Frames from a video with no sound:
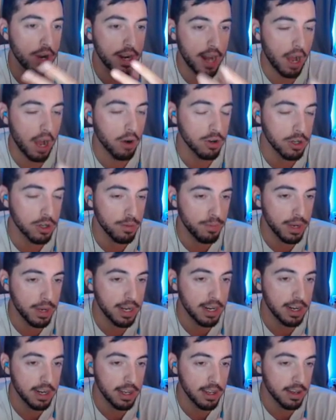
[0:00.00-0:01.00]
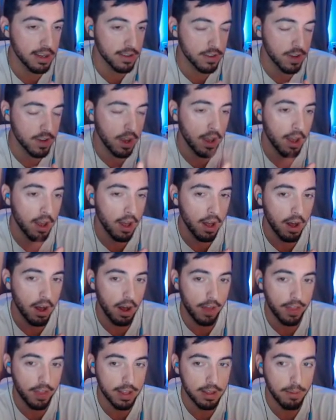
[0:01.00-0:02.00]
how good BDD is. I
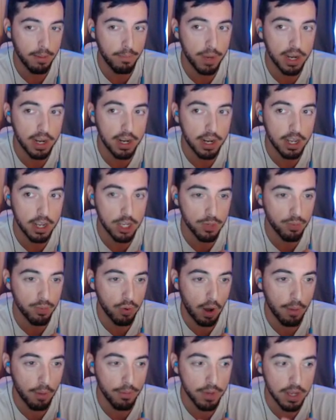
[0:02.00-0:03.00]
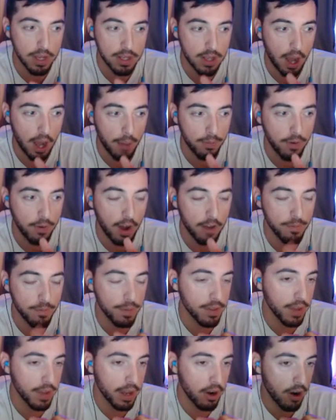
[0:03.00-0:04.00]
think that BDD is probably a top five mid
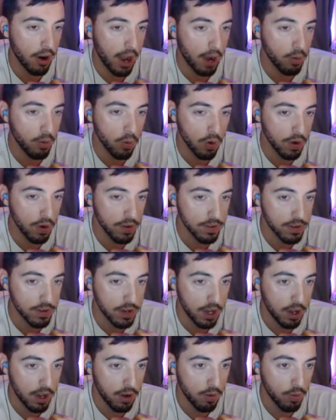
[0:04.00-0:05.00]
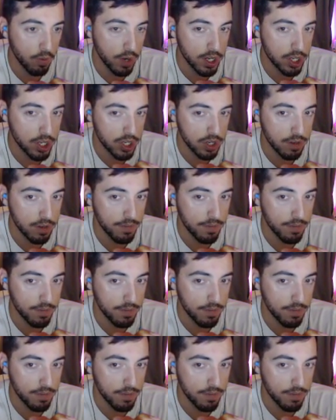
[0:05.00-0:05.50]
laner at Worlds, which